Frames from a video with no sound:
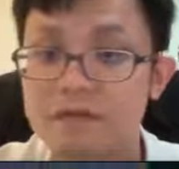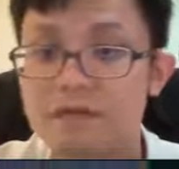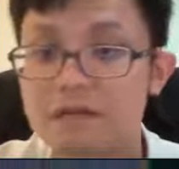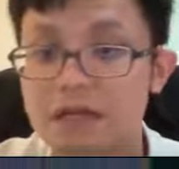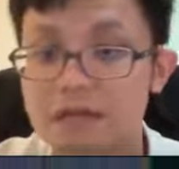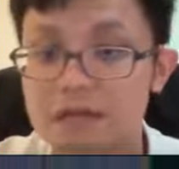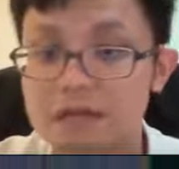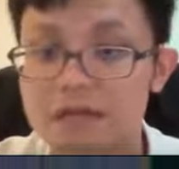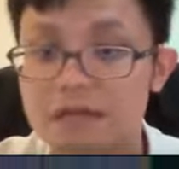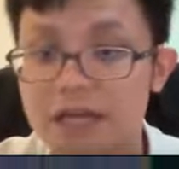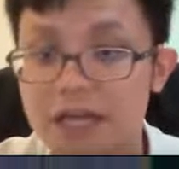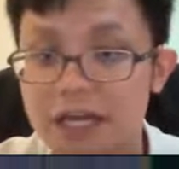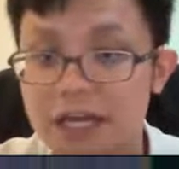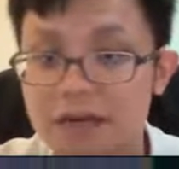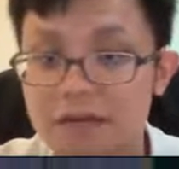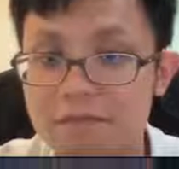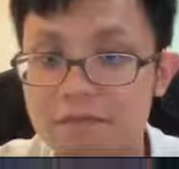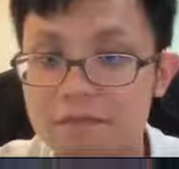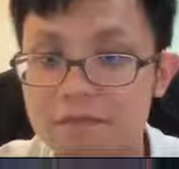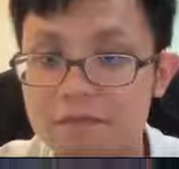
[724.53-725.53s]
Double
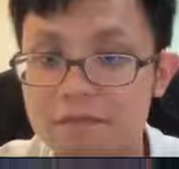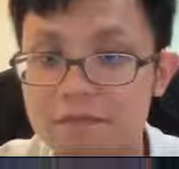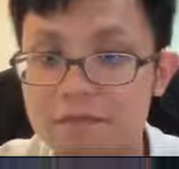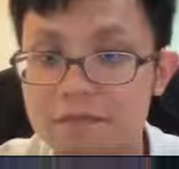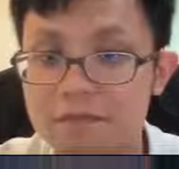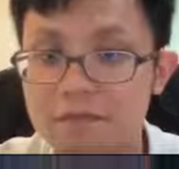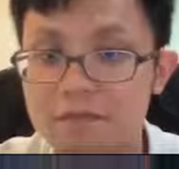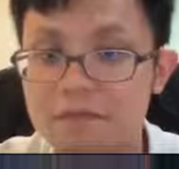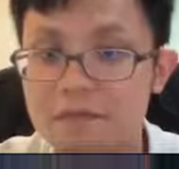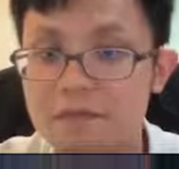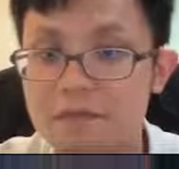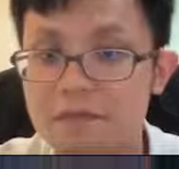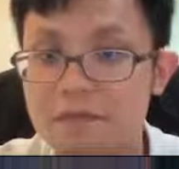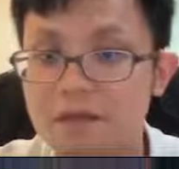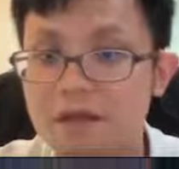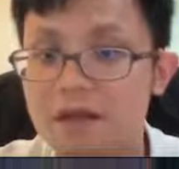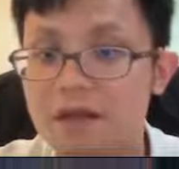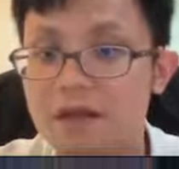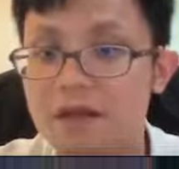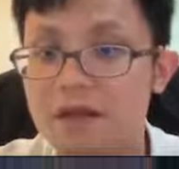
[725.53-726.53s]
M.
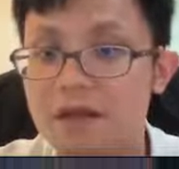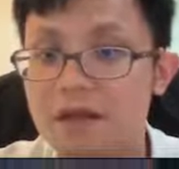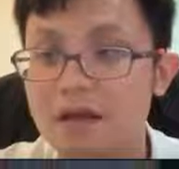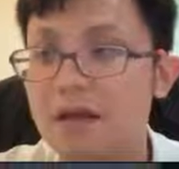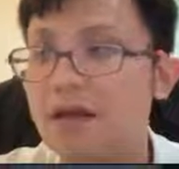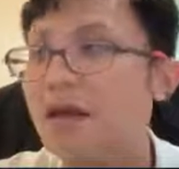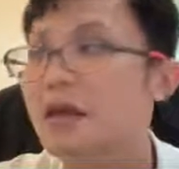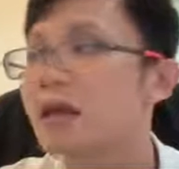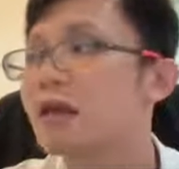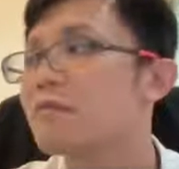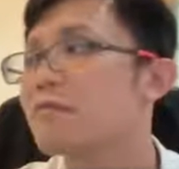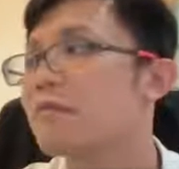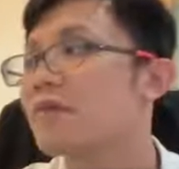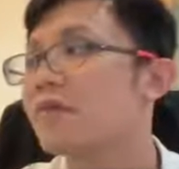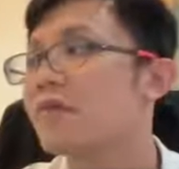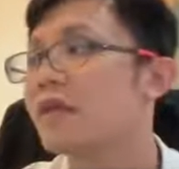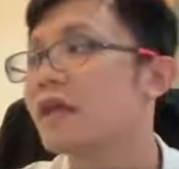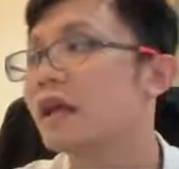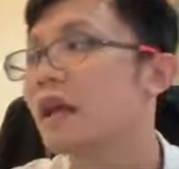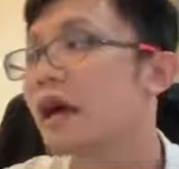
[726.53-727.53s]

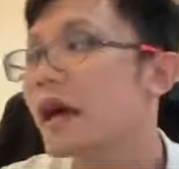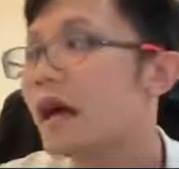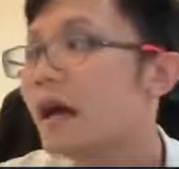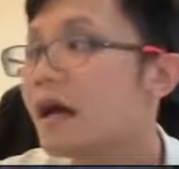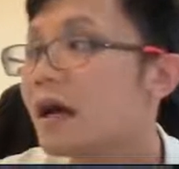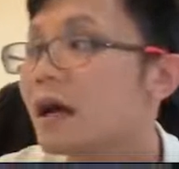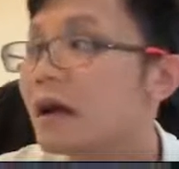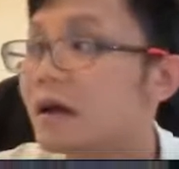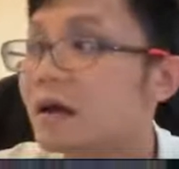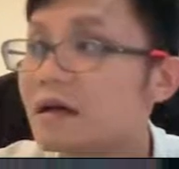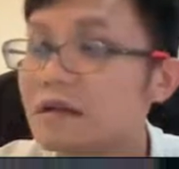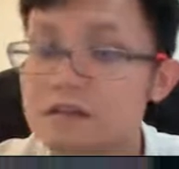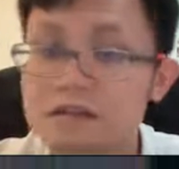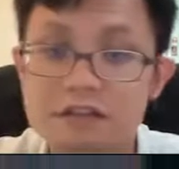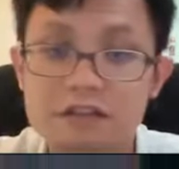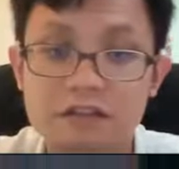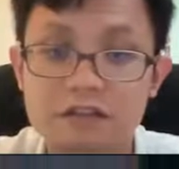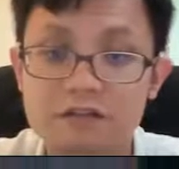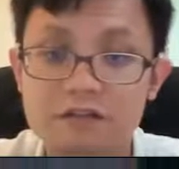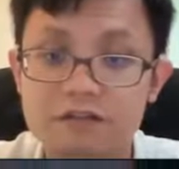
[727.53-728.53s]
Ammonia
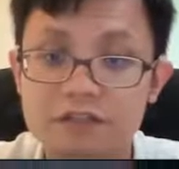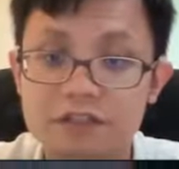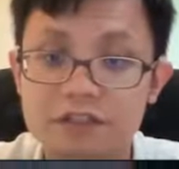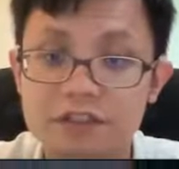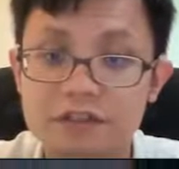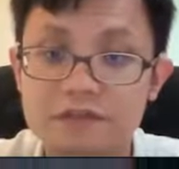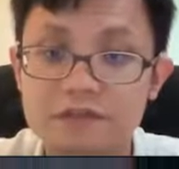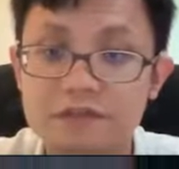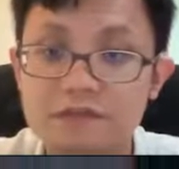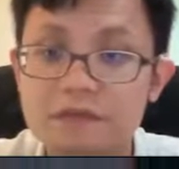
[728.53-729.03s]
solution.